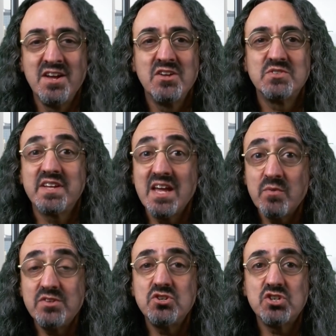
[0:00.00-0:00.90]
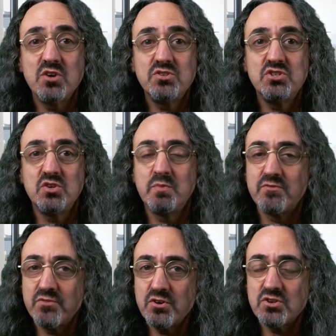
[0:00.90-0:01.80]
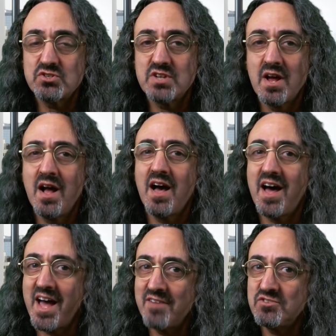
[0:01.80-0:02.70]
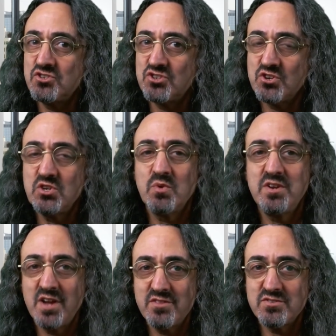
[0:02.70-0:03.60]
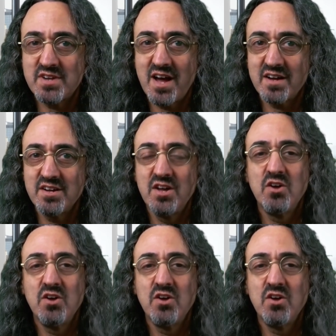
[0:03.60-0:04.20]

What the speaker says: So I can't wait to show it to you. But first, I have to show you another doc.